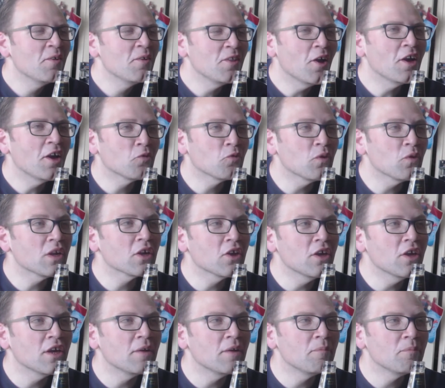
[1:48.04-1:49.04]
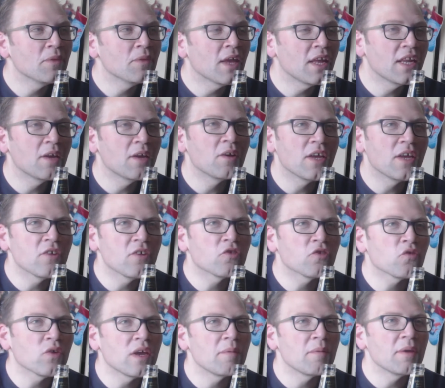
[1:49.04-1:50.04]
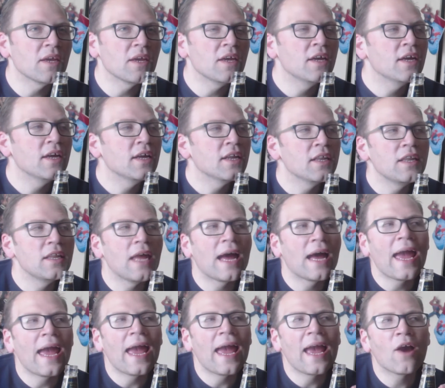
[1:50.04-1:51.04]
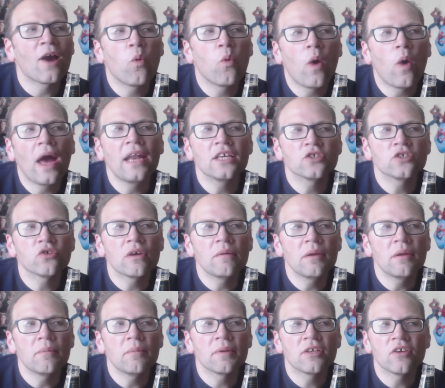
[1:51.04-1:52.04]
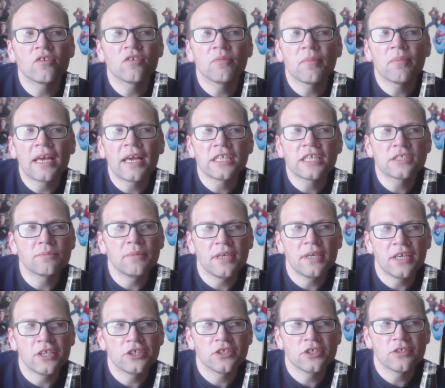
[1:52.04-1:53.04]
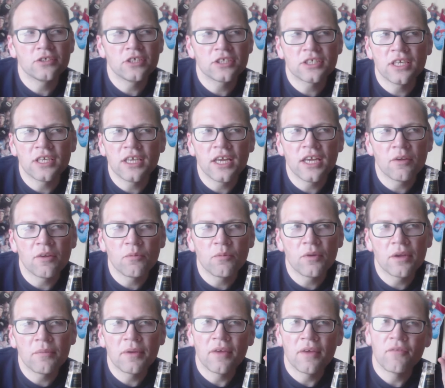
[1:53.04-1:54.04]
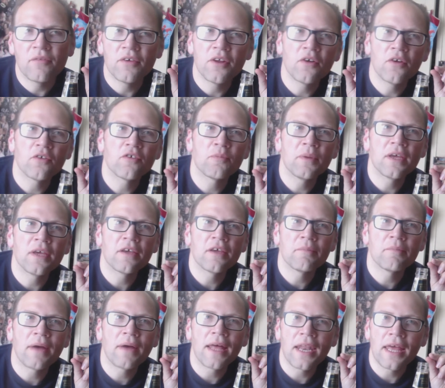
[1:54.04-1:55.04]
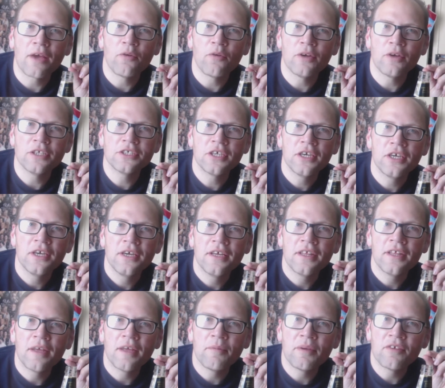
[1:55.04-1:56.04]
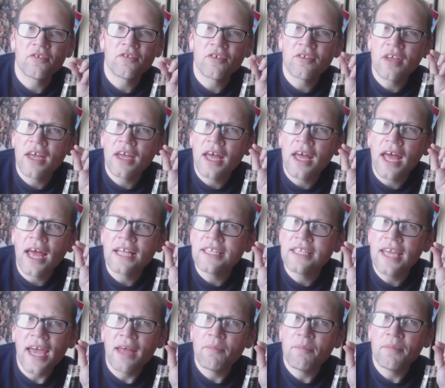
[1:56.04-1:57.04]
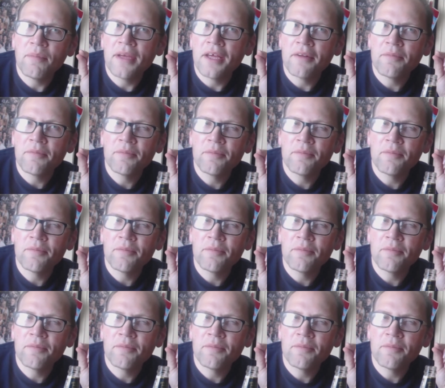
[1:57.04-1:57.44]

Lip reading: No, it's really good. And it is creamy. Not quite as creamy, but just by a smidge. Just if you don't speak my language, that means just a tad bit.